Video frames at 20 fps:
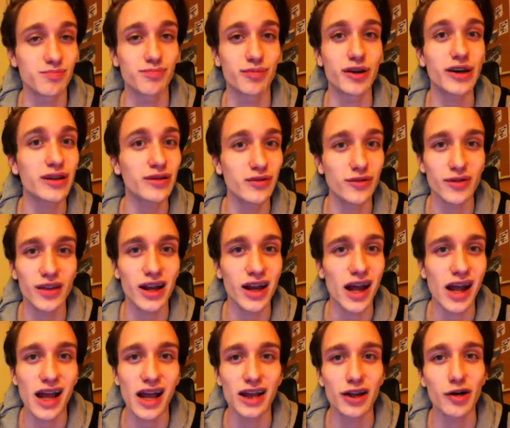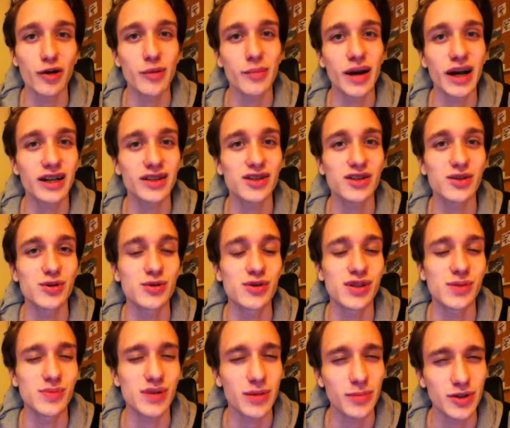breakthrough that I had going back to
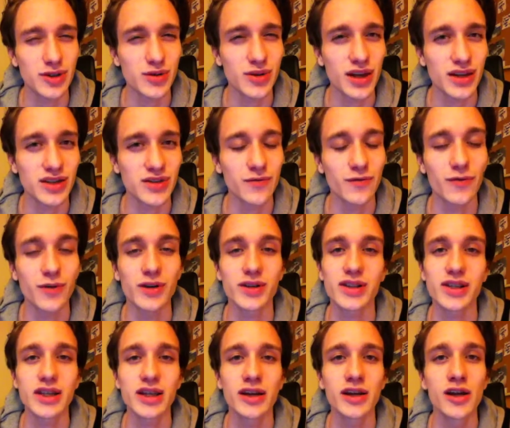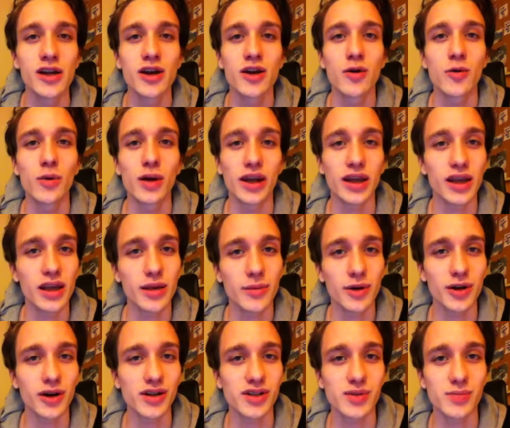September 2014 when I came
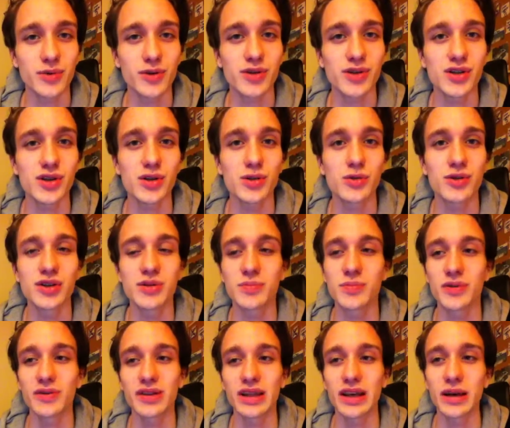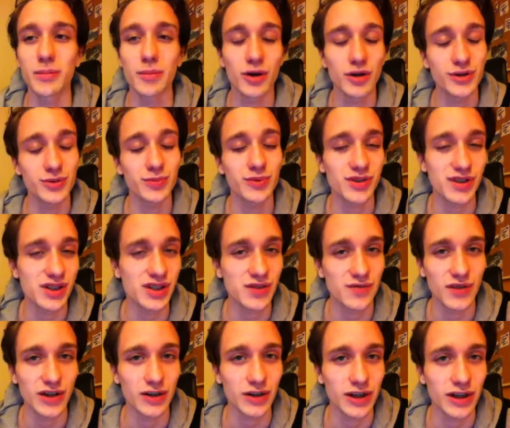across a person who is building a multiple six
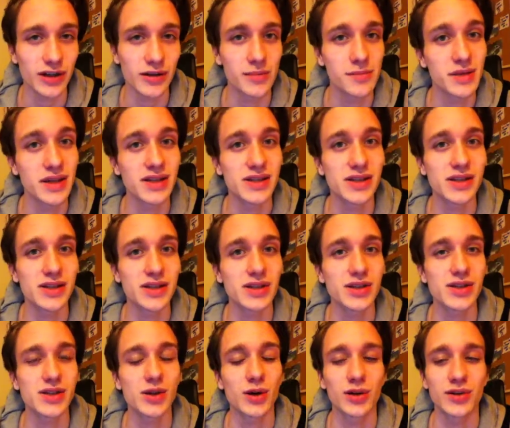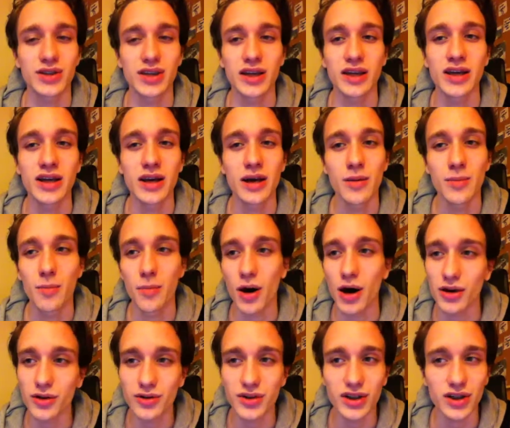figure income business consulting,
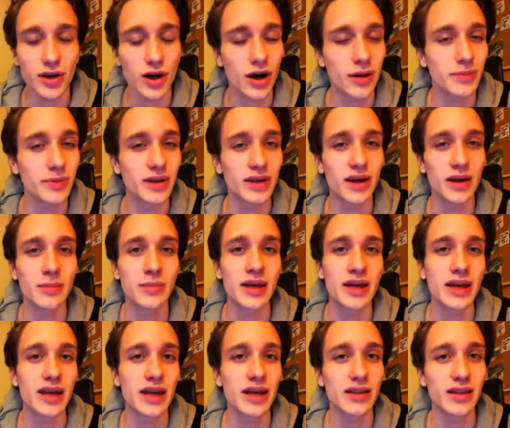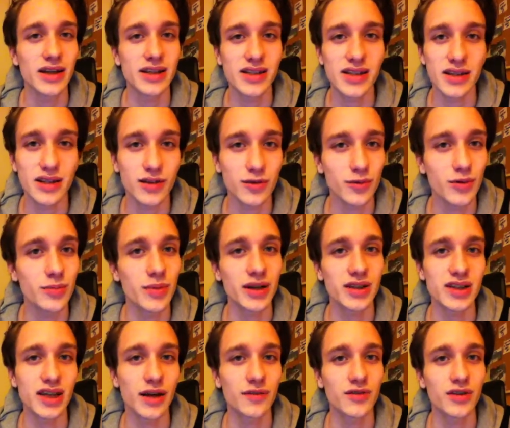modeled and copied them. In less than three
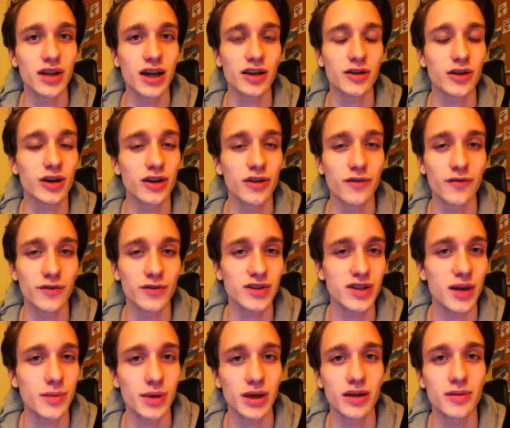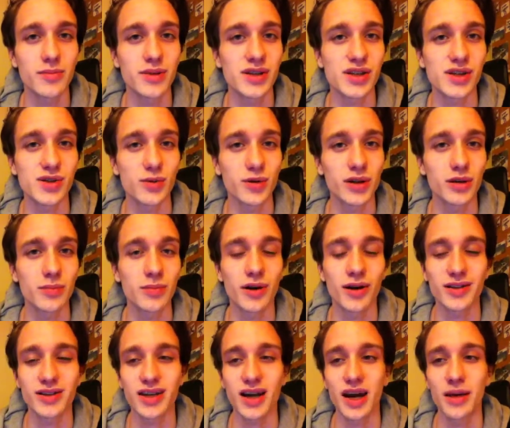months after that, created a full time income business working
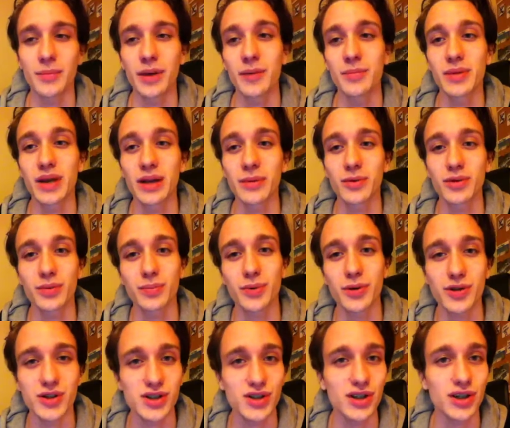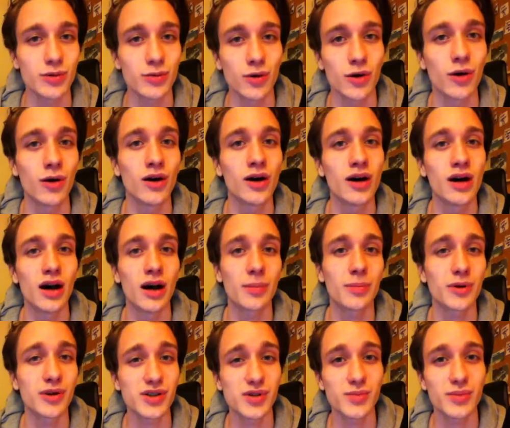part time. Have been able to personally enroll a
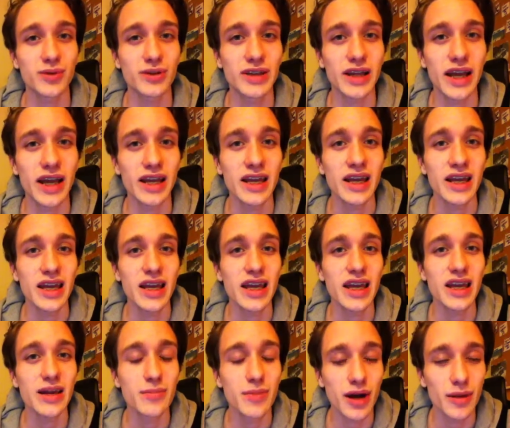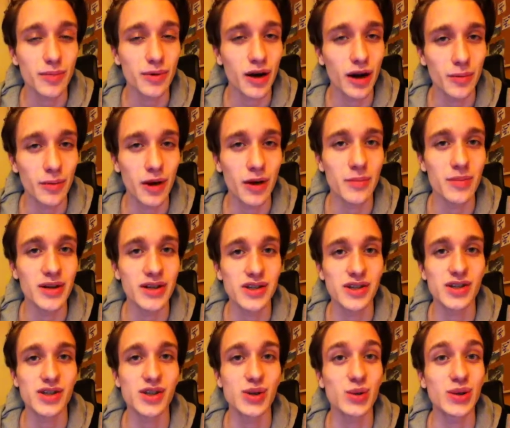person per day in my primary
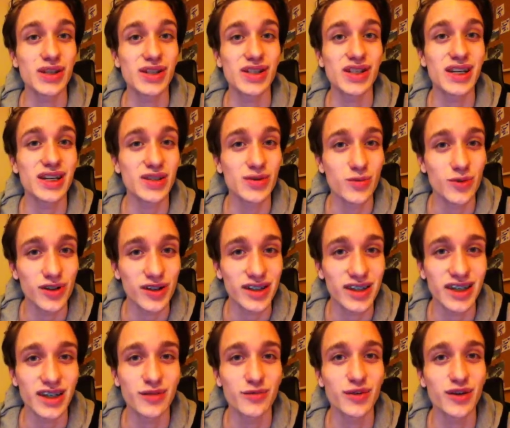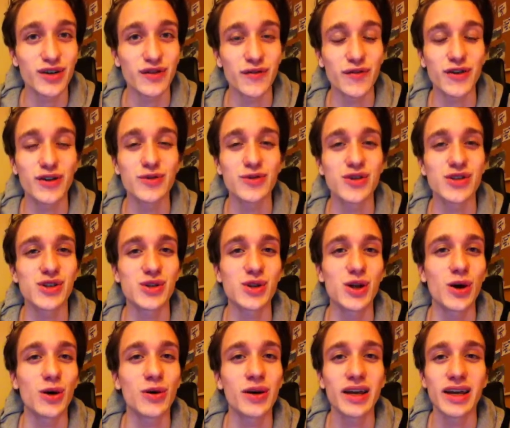business. So this does work. It can work for you. Just
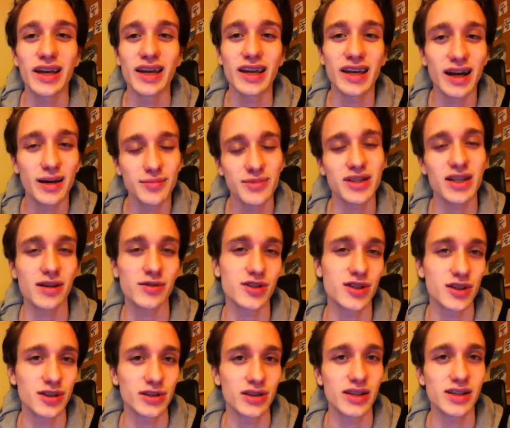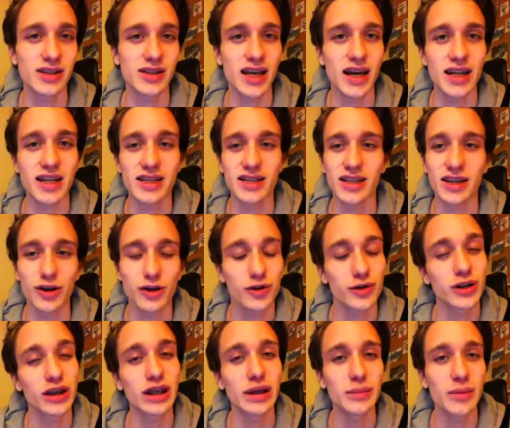know it comes down to your list. That is the
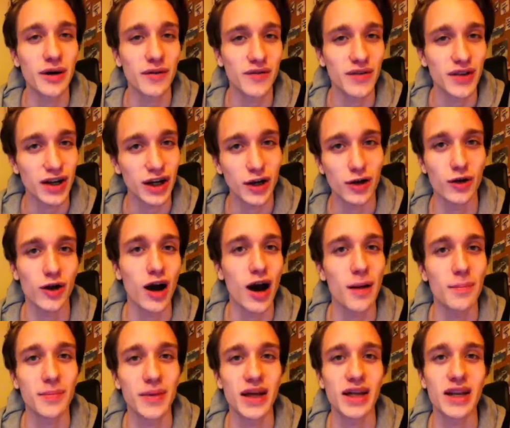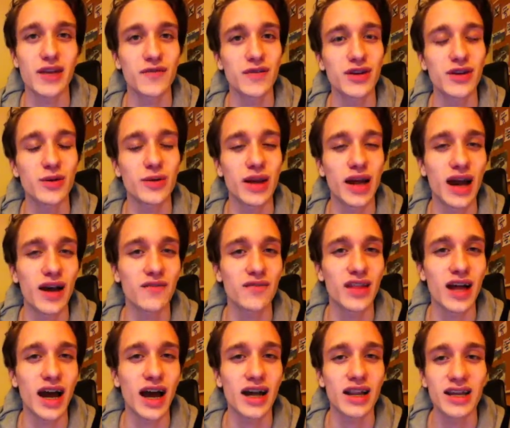cream of the crop. And if you don't have
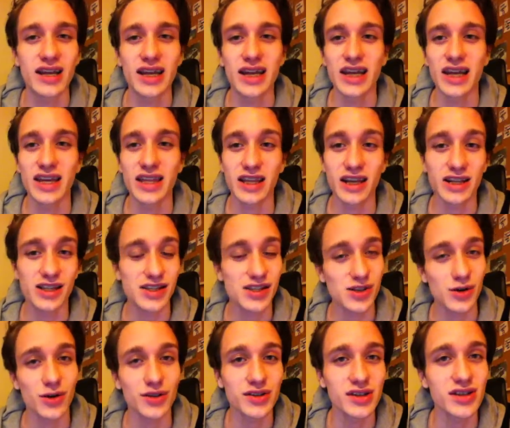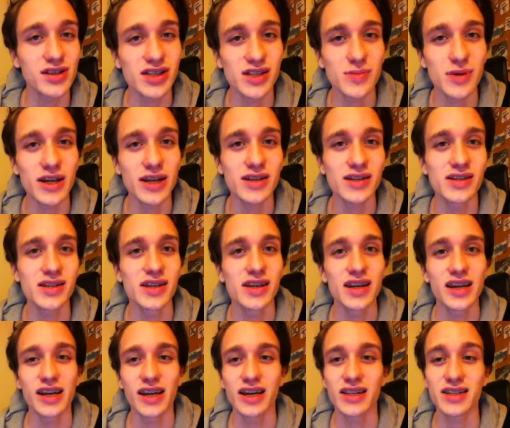that in the consulting space,
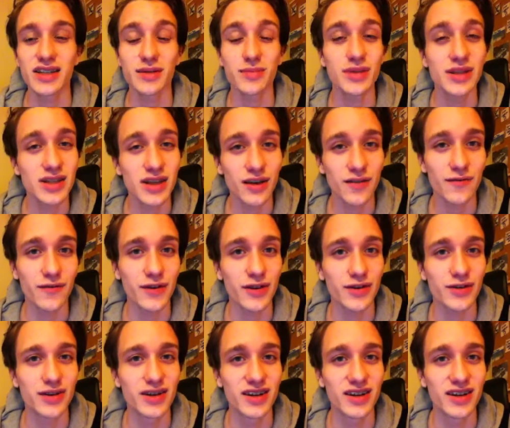it's going to be tough for you.